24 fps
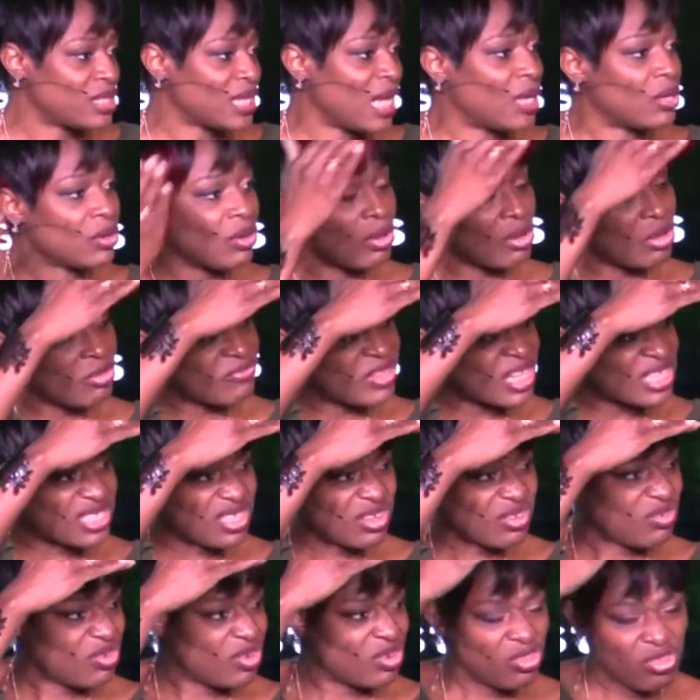and all of there's a
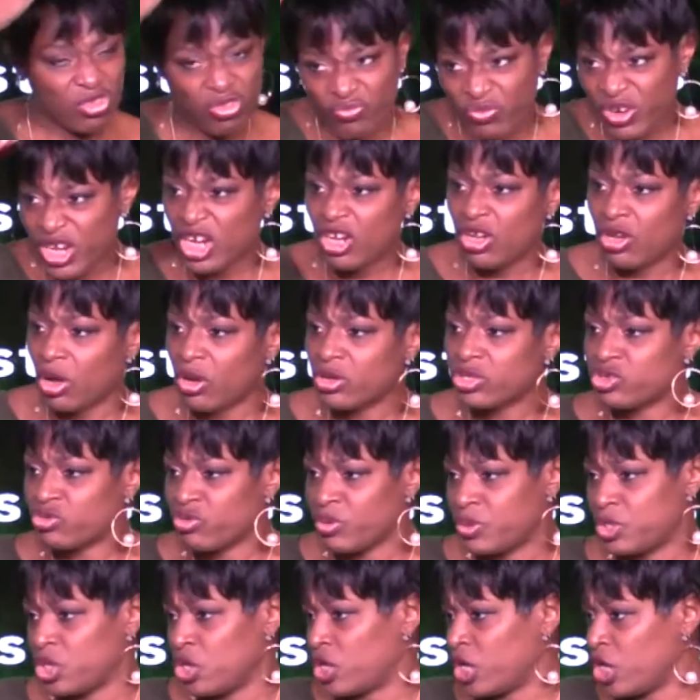really long
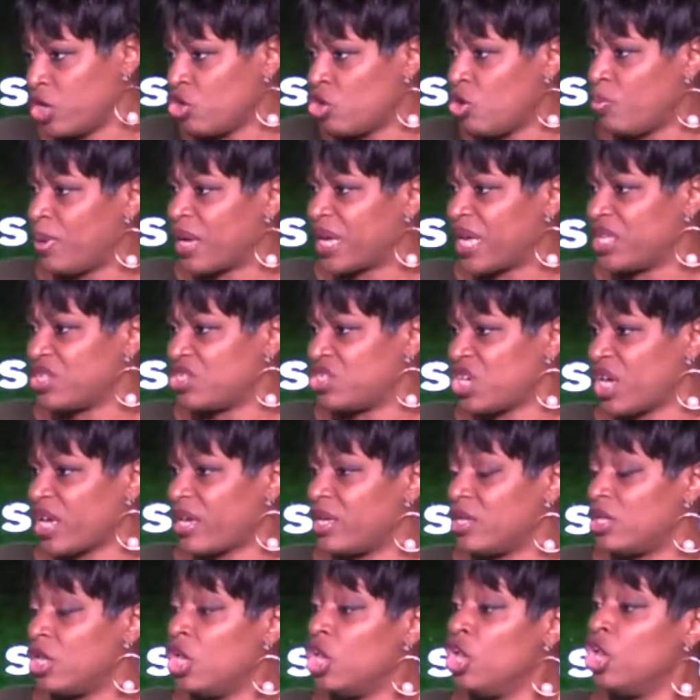scripture. You can go back and check it.